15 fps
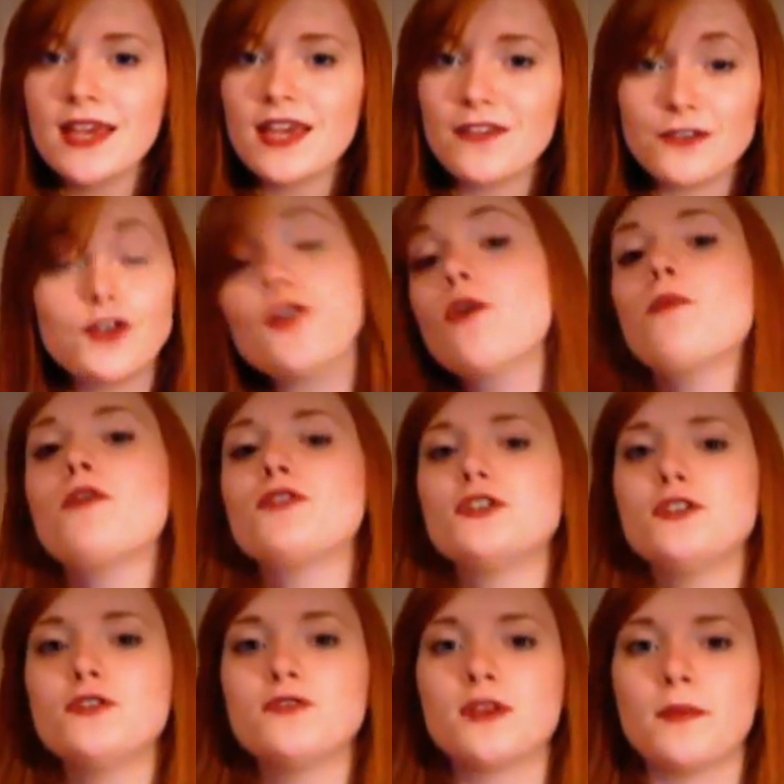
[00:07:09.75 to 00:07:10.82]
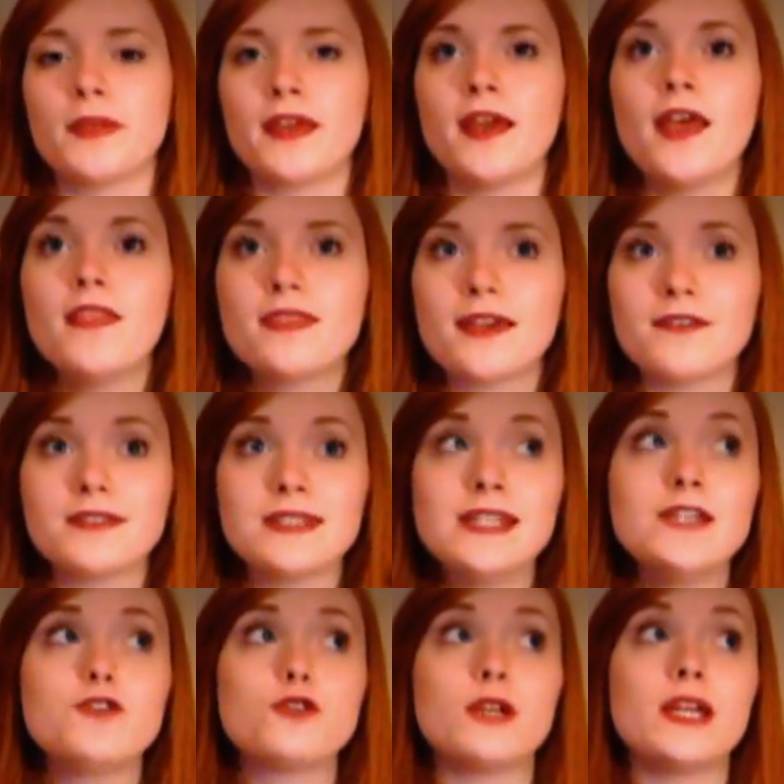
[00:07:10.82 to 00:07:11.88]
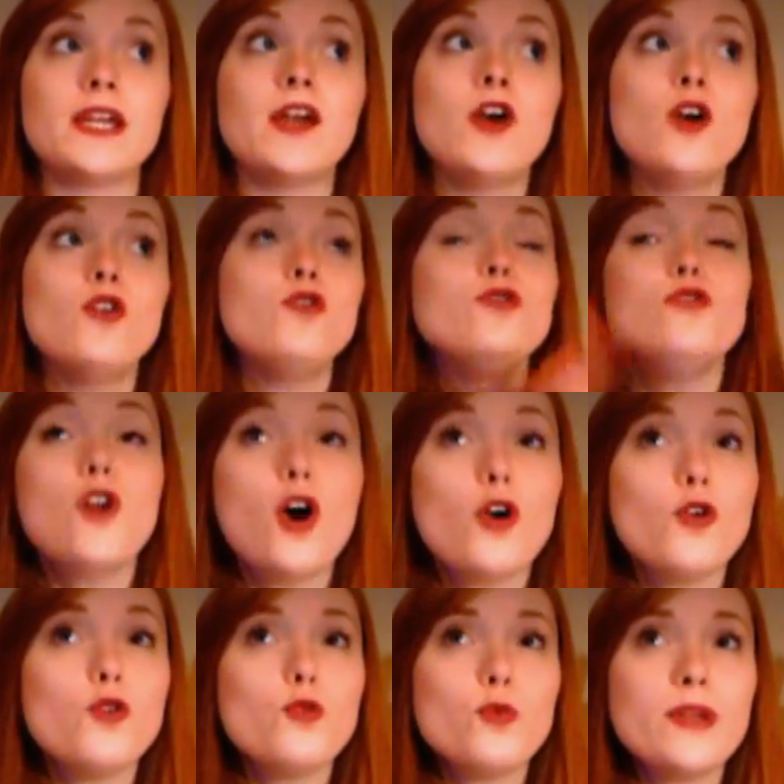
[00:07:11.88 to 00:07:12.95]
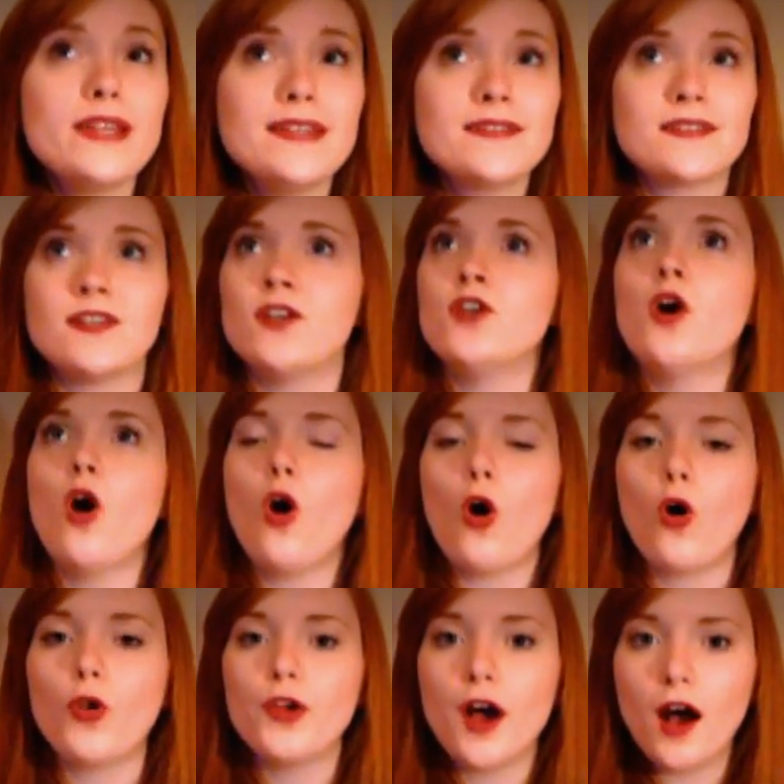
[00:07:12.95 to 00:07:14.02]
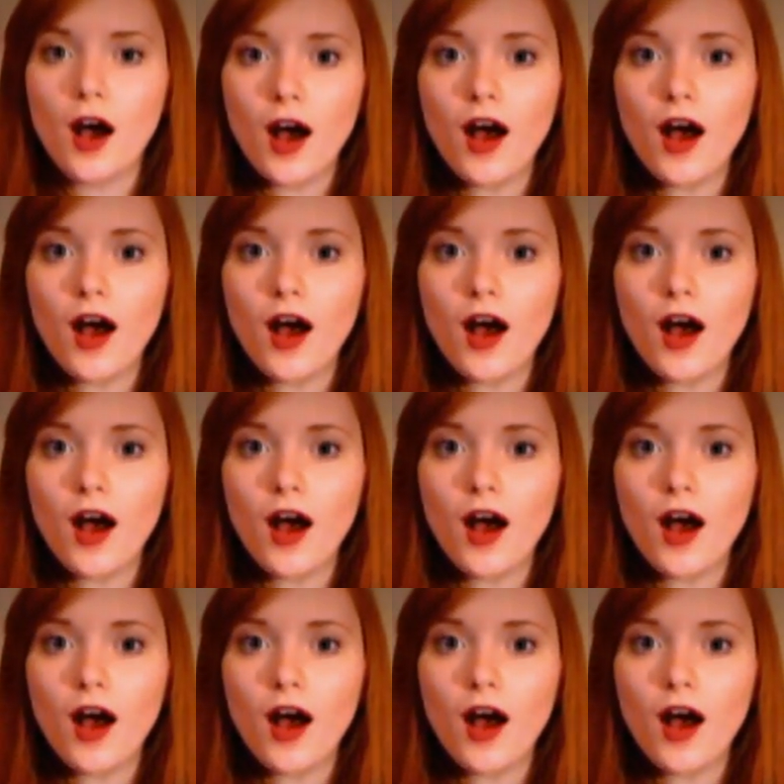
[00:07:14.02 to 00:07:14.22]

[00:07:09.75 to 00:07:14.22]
if you don't want to do something, there is literally no reason on